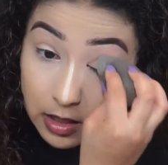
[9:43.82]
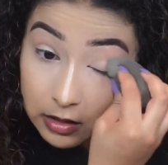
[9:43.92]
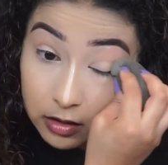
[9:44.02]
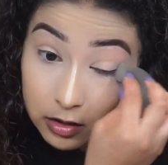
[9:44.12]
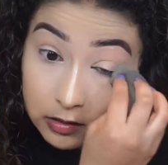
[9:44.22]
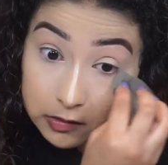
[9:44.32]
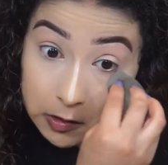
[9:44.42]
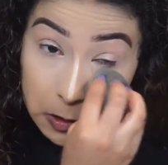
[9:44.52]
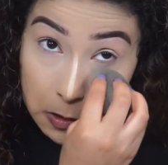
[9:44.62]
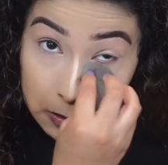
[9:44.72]
love to
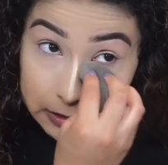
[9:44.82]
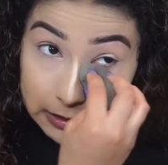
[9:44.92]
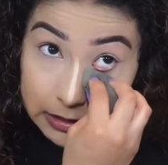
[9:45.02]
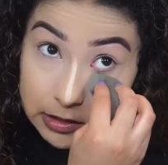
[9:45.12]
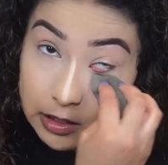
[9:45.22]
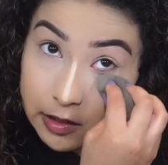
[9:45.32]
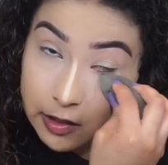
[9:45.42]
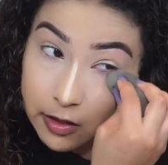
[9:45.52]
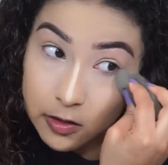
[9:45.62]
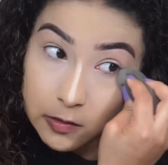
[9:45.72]
know, because as I said, I need
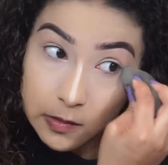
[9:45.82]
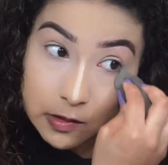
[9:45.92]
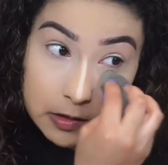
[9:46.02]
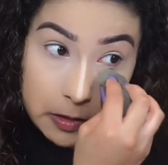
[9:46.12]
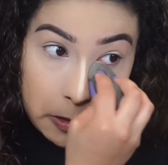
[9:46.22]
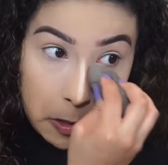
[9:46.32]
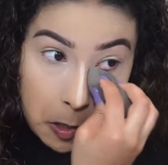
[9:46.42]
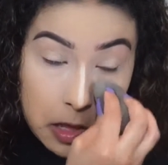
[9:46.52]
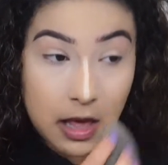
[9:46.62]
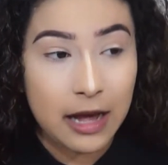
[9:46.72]
a new one.
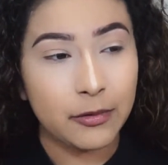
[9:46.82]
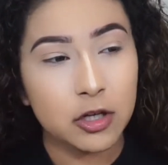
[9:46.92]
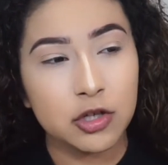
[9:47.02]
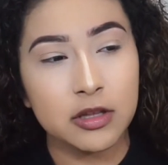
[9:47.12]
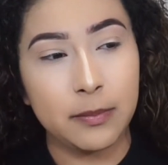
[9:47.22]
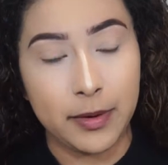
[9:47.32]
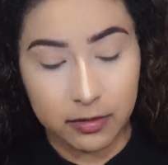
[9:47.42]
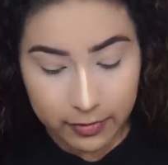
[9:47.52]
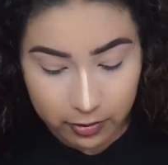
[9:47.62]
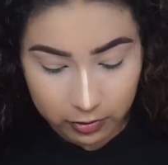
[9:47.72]
I want to try the Bare
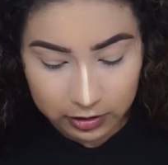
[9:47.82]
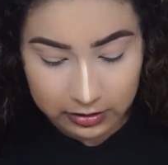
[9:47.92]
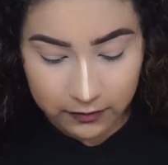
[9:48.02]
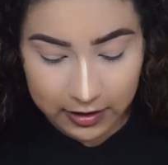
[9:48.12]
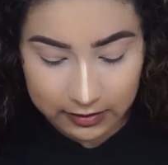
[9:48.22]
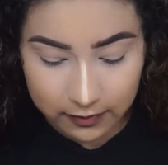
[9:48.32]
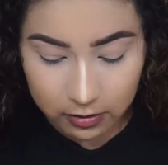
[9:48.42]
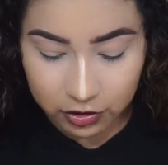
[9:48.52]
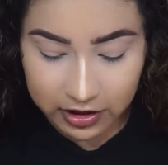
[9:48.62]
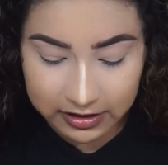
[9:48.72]
Minerals, because if you guys follow
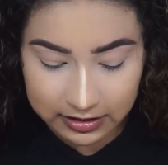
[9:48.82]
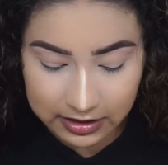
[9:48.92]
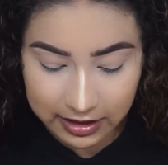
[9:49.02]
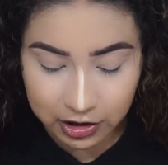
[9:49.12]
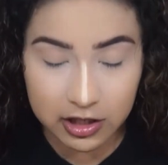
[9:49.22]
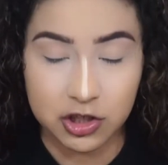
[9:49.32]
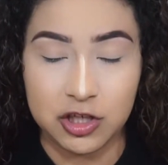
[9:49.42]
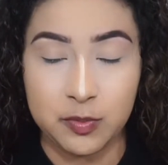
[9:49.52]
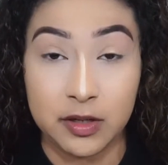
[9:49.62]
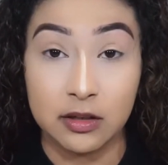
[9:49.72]
Jenny69, sure that she's
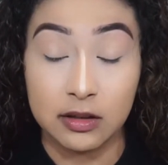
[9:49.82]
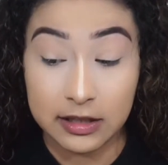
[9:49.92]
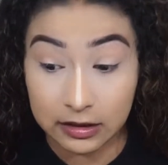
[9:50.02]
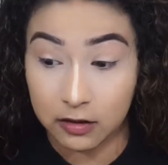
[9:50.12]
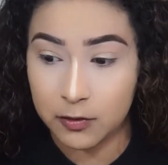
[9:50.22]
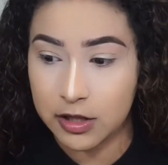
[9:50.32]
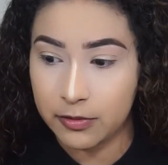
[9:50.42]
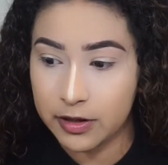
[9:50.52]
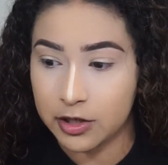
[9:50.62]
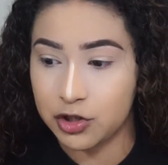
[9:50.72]
been in love with that
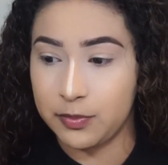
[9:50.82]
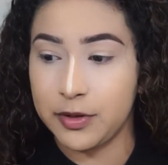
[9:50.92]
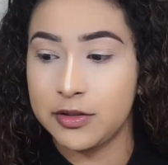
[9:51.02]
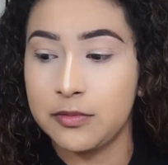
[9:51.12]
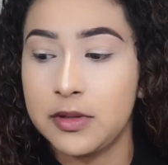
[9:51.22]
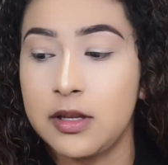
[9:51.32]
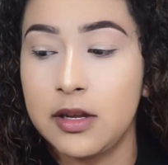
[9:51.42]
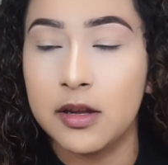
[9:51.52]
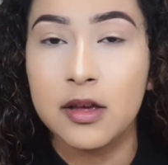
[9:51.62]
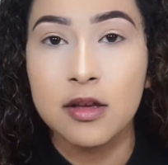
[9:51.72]
one, and she pairs it with the
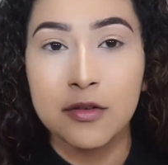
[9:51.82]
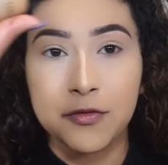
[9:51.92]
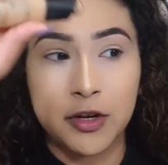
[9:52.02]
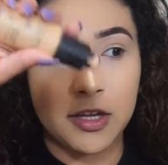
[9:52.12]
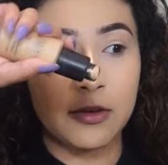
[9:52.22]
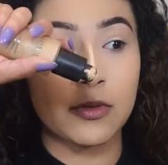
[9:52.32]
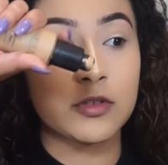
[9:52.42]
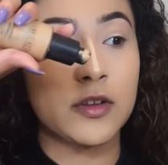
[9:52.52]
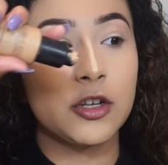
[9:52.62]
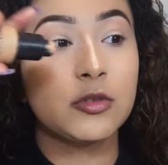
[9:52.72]
Frankie Rose
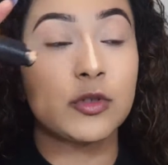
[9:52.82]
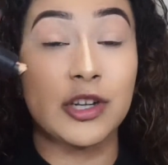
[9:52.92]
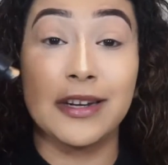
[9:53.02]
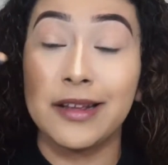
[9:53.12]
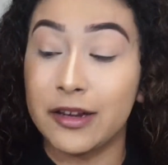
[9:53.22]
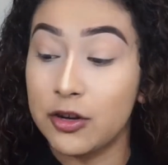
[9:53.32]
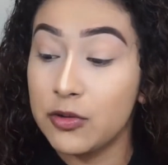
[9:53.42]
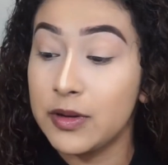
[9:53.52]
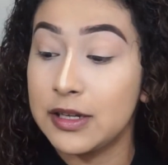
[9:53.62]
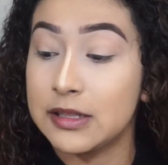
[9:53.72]
foundation, which I need to get a new
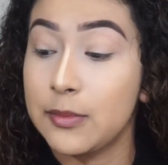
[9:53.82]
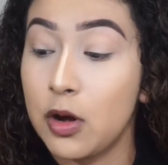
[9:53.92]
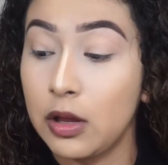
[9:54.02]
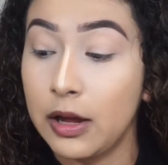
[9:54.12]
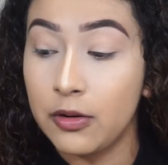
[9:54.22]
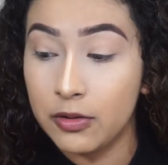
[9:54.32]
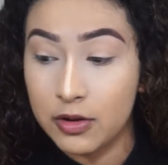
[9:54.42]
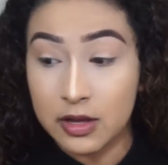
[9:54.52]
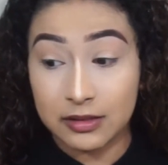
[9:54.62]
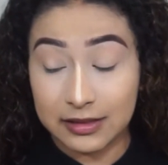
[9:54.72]
one because I'm all out.
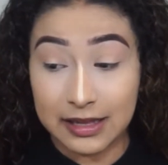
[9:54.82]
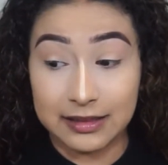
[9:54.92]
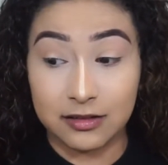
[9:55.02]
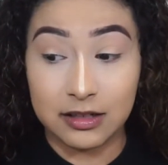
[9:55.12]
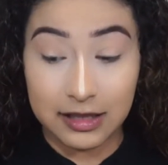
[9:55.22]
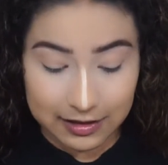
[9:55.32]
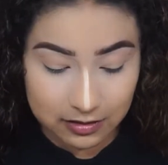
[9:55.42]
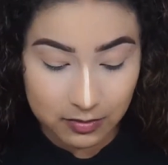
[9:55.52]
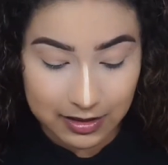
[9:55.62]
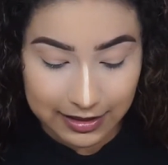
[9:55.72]
That literally lasted
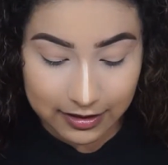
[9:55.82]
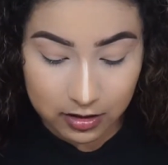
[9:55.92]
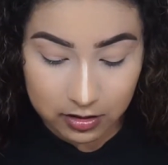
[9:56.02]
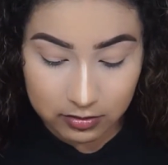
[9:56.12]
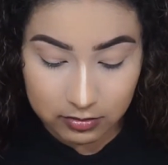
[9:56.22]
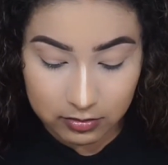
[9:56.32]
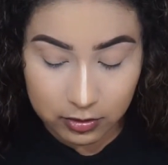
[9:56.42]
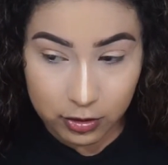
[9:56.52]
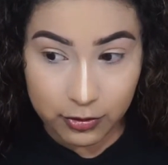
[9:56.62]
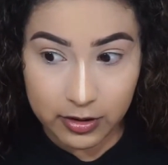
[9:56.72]
me like
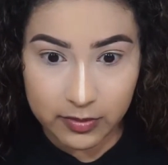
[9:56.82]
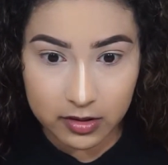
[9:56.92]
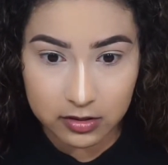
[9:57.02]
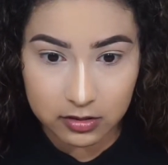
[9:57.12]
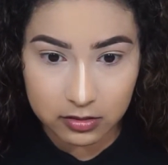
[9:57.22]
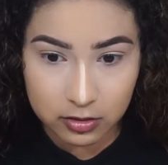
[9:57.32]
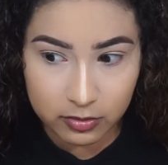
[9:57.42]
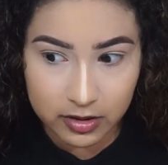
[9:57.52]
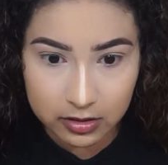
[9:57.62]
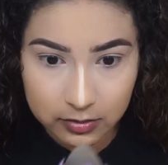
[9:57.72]
3 months, 2
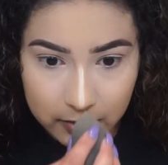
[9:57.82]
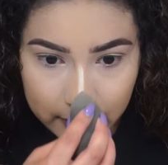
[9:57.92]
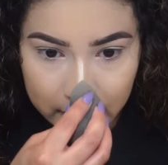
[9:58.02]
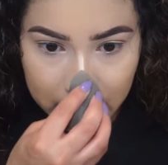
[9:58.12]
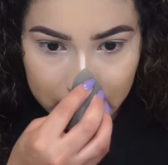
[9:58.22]
months maybe.